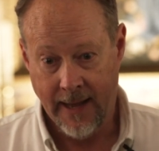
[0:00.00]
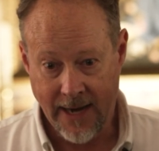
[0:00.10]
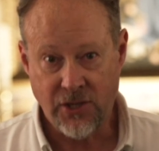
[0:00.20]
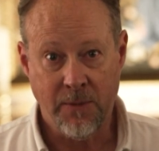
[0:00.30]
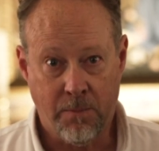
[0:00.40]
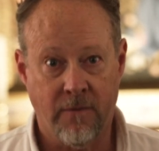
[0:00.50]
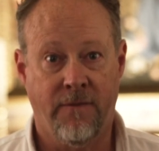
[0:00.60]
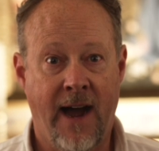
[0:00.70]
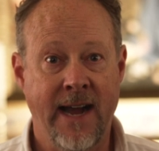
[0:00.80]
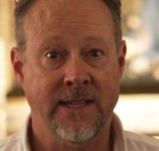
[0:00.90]
actually
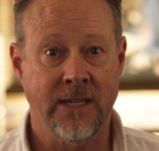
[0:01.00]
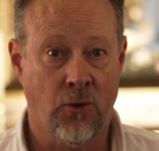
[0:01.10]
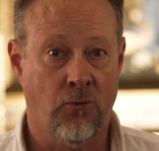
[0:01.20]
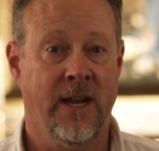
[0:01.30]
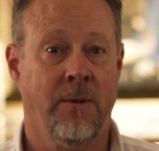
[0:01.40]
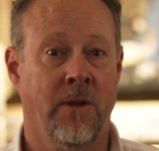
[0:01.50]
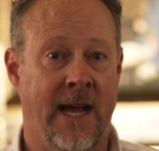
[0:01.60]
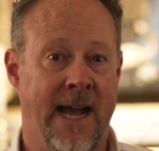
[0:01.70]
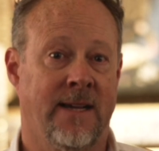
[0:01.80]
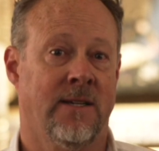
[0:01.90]
provides incredible
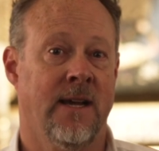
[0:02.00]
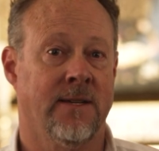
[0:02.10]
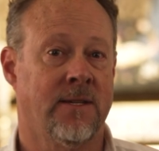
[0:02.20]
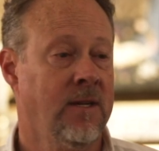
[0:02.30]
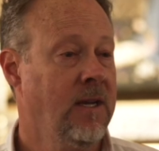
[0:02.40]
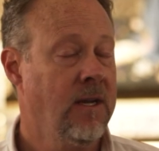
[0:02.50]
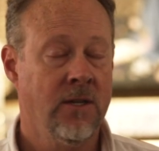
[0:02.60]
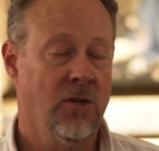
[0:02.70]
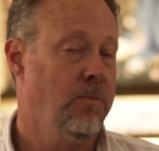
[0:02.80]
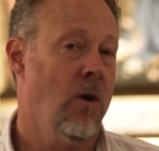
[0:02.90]
access
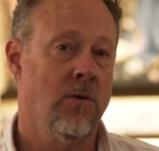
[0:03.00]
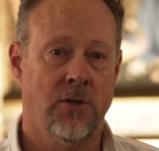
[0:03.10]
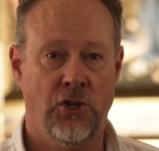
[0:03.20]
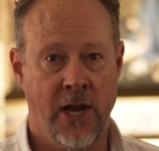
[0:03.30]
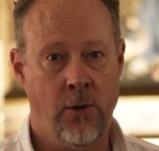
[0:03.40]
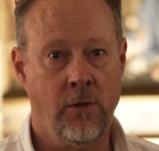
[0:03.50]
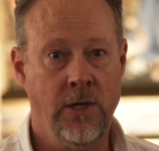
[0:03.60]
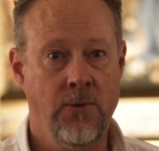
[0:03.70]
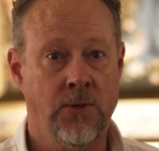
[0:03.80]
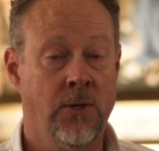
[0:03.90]
to both general
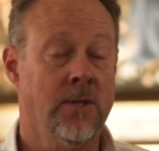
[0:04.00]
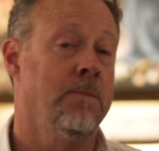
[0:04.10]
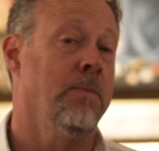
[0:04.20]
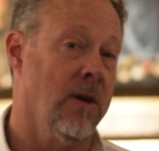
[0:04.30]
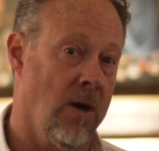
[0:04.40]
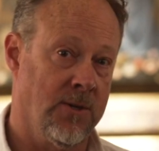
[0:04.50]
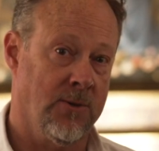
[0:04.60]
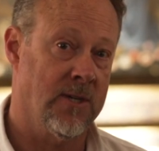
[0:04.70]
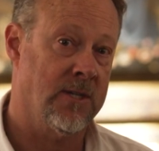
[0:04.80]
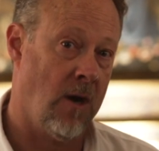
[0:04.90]
users, but
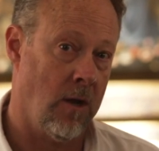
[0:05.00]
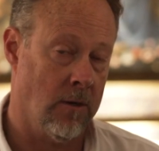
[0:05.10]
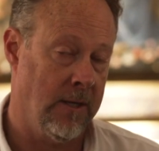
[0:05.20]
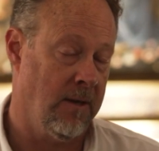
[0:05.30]
also the scholarly